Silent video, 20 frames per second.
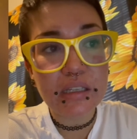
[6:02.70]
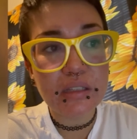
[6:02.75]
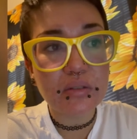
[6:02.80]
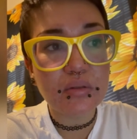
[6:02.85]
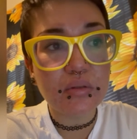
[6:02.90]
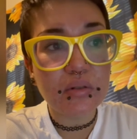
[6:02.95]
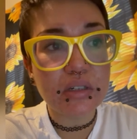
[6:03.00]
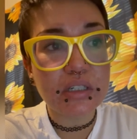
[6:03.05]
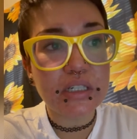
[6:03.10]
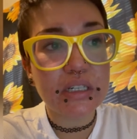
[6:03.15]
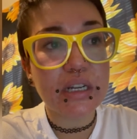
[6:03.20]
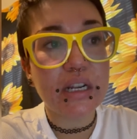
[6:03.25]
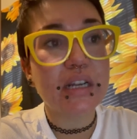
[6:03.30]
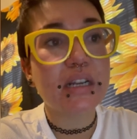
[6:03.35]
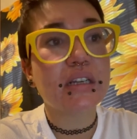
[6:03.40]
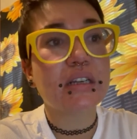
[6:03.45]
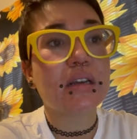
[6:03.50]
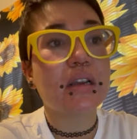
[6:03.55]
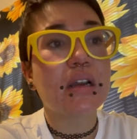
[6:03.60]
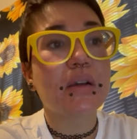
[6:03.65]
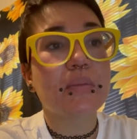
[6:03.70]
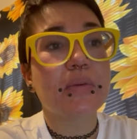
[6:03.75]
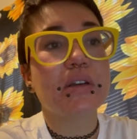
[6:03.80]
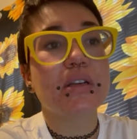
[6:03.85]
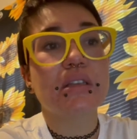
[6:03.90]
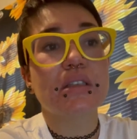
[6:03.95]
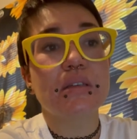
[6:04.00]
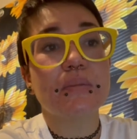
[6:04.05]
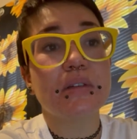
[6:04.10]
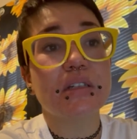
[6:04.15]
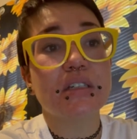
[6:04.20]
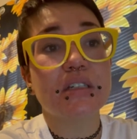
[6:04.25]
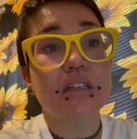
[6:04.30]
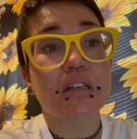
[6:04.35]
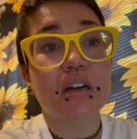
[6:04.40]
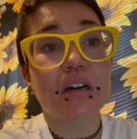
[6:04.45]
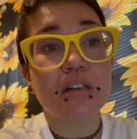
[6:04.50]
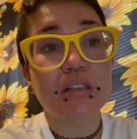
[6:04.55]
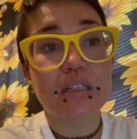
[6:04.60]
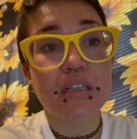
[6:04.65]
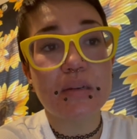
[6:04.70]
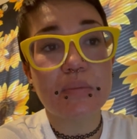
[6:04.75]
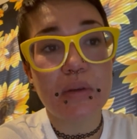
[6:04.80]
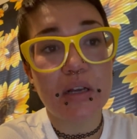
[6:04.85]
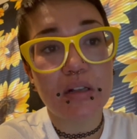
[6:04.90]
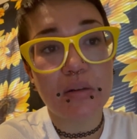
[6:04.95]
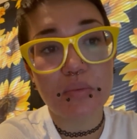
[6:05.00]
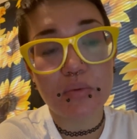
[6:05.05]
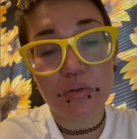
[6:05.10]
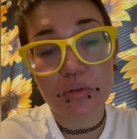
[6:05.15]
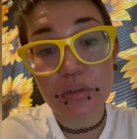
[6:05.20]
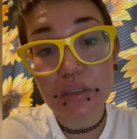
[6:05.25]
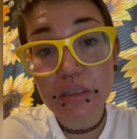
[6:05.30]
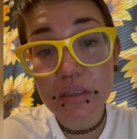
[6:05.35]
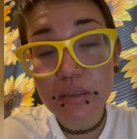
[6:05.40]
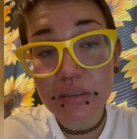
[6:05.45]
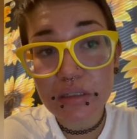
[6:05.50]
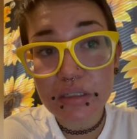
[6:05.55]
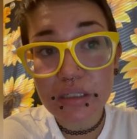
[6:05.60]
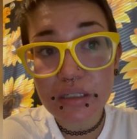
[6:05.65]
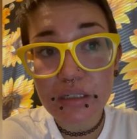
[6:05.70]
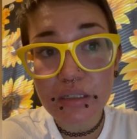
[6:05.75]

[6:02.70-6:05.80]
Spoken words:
or genetic predisposition causing malabsorption of